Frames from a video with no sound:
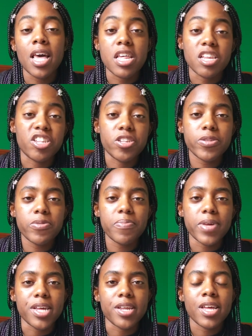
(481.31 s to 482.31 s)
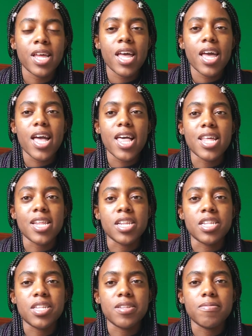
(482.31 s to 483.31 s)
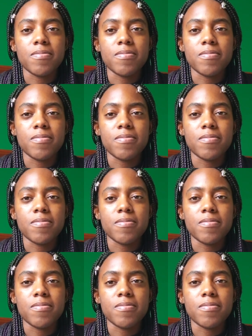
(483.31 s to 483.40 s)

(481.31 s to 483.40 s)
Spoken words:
it's stupid, and it's